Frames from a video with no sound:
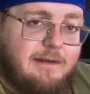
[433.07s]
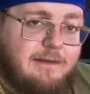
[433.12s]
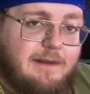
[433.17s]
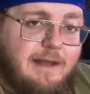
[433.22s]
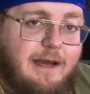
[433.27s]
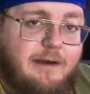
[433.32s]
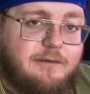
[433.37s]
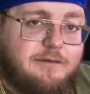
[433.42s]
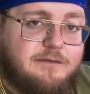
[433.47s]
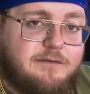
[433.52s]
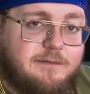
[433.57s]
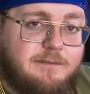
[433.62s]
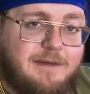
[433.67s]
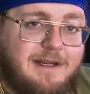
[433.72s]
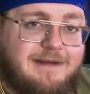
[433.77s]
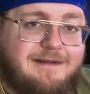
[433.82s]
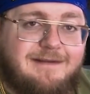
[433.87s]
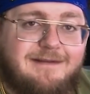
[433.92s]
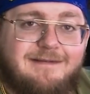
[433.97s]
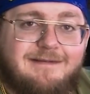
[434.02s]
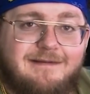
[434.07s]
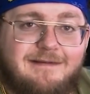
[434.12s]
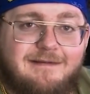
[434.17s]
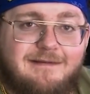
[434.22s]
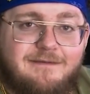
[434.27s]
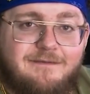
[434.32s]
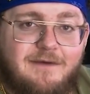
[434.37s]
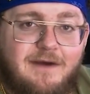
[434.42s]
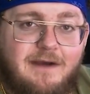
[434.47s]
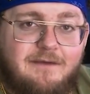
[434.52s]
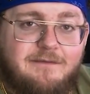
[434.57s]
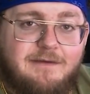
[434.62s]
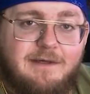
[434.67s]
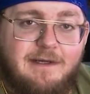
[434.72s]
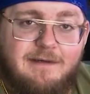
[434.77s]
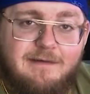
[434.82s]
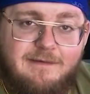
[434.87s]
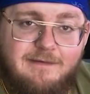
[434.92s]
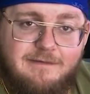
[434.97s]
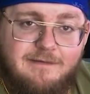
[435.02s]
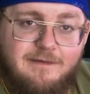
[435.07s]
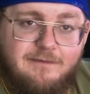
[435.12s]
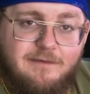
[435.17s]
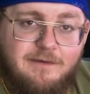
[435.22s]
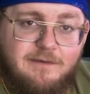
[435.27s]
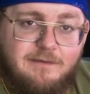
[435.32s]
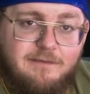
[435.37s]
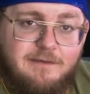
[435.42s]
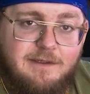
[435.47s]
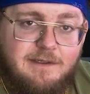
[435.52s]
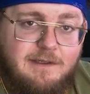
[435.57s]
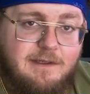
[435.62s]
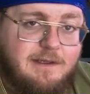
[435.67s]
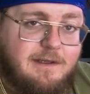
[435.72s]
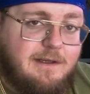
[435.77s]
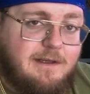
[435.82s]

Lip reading: Laos from 1965 to 1973,